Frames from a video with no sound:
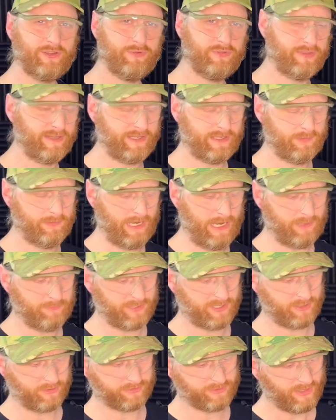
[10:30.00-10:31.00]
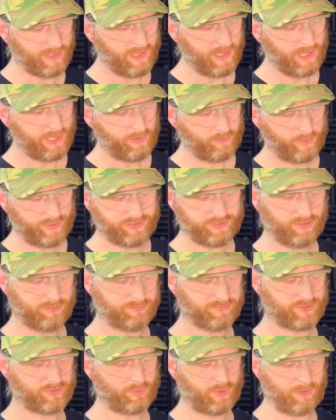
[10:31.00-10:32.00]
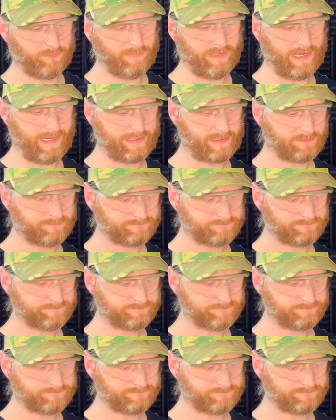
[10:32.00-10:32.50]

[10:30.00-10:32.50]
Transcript: thinking about it, because we dumped 1 mag